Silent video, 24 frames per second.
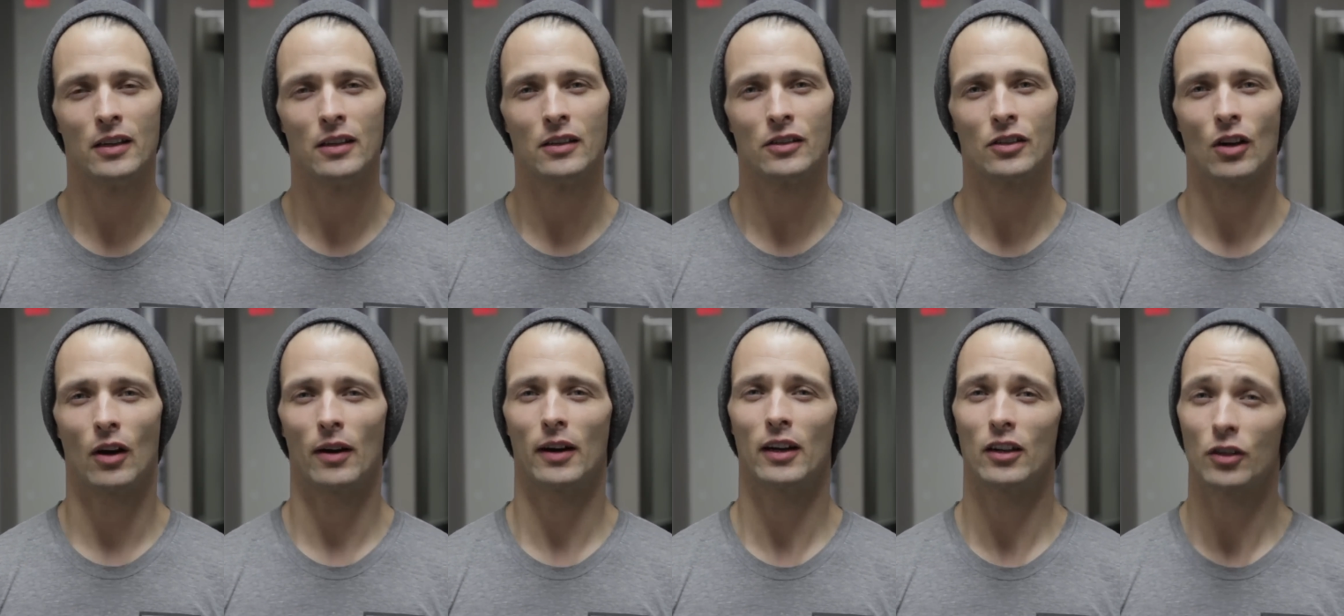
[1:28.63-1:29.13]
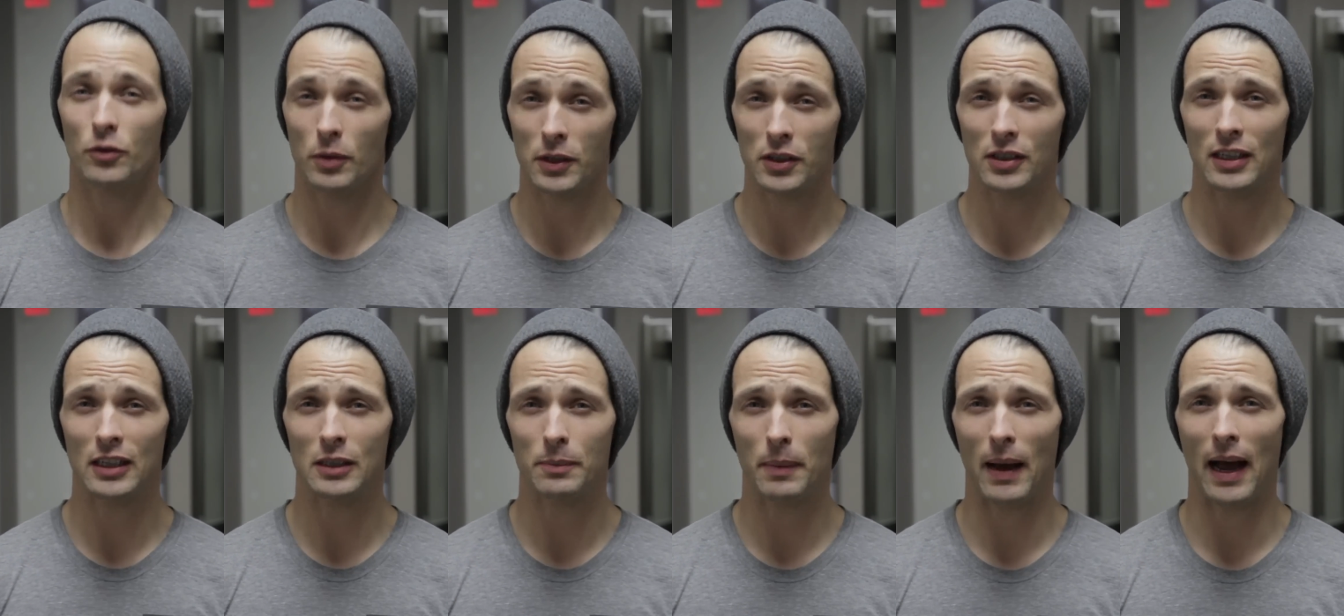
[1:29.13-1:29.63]
So I'm going to switch
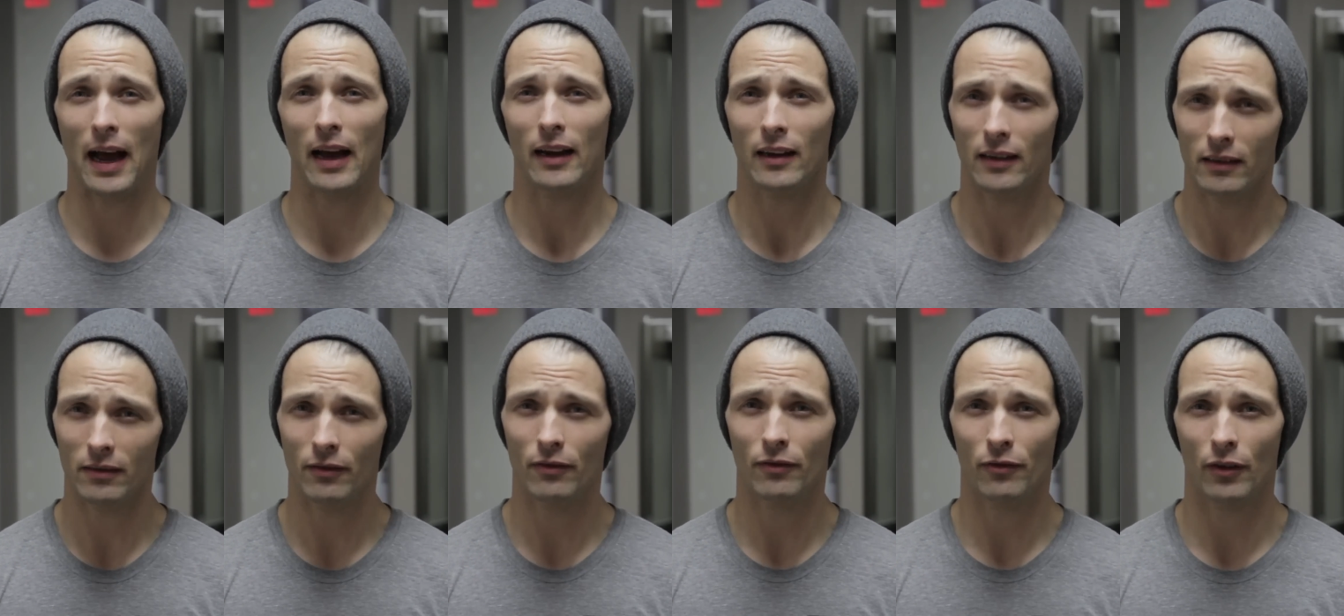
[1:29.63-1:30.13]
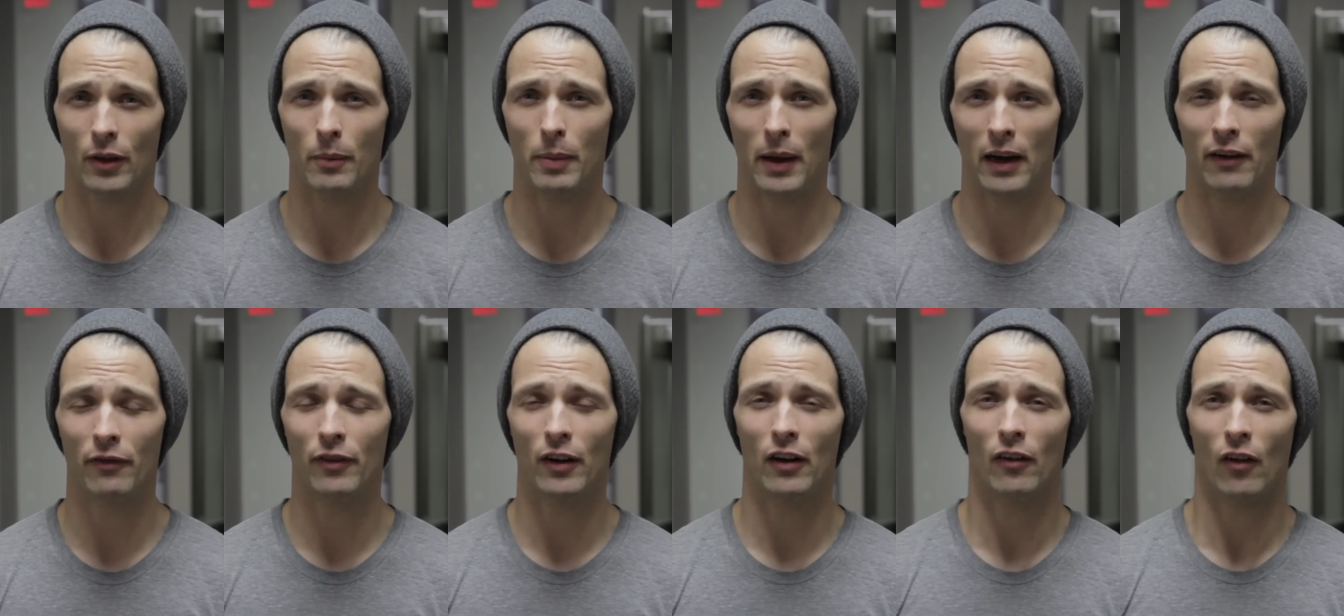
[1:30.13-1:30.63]
things back for the
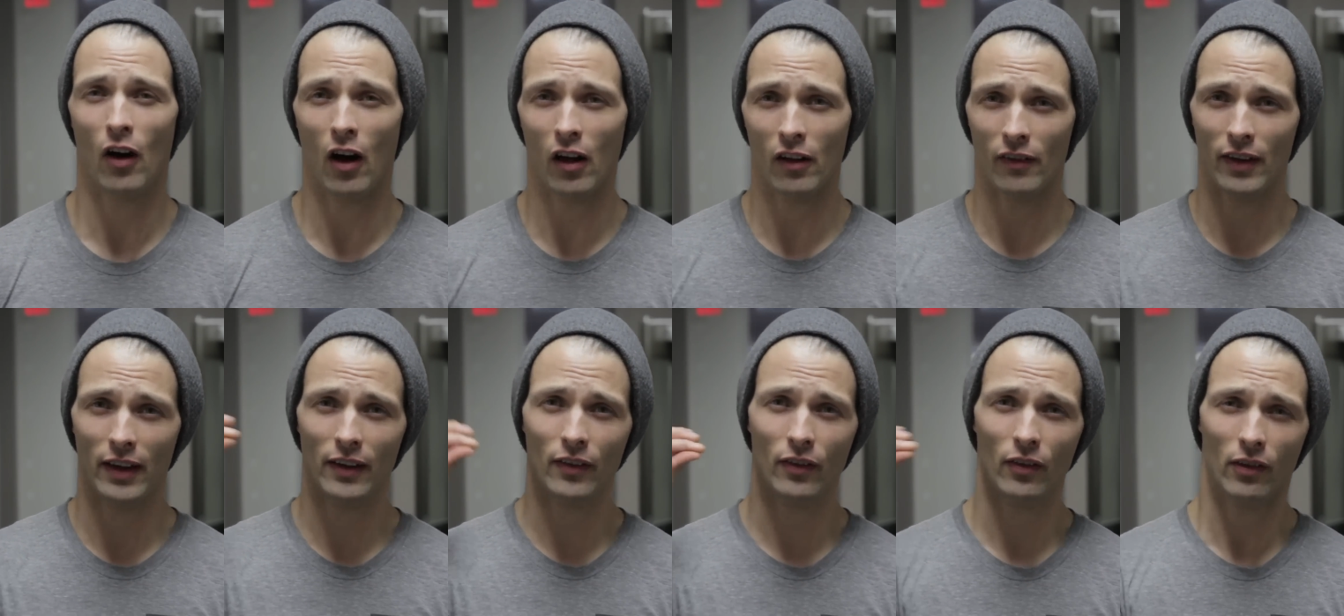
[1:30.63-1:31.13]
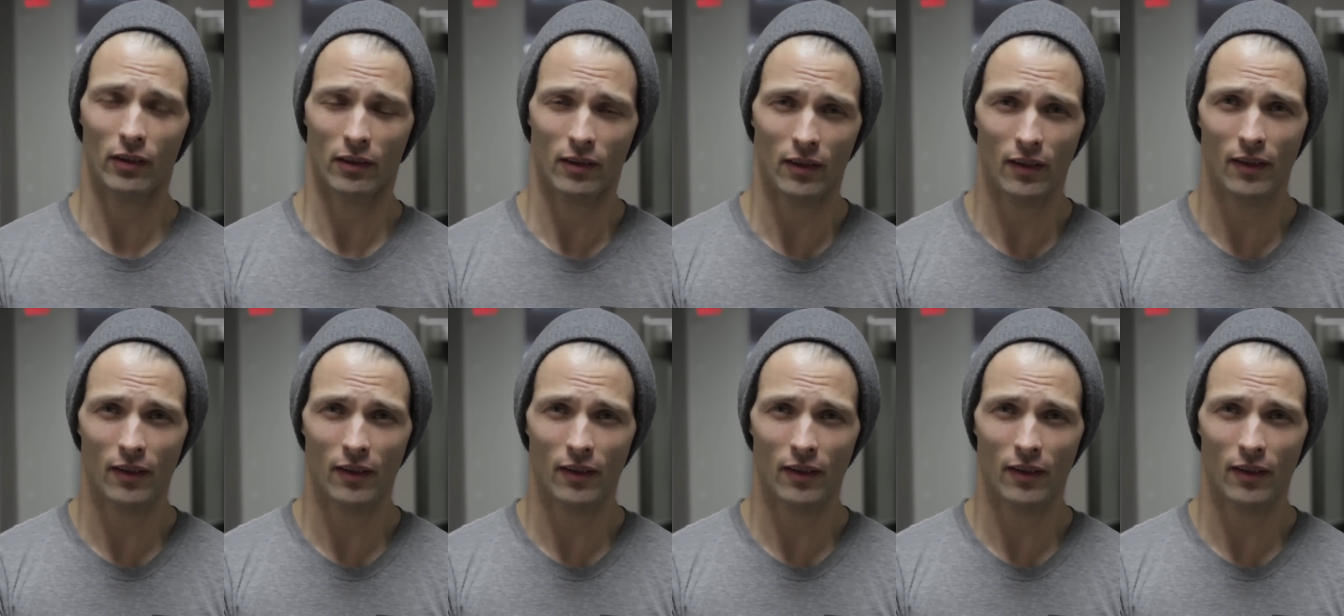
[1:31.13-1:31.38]
benefit of all of us.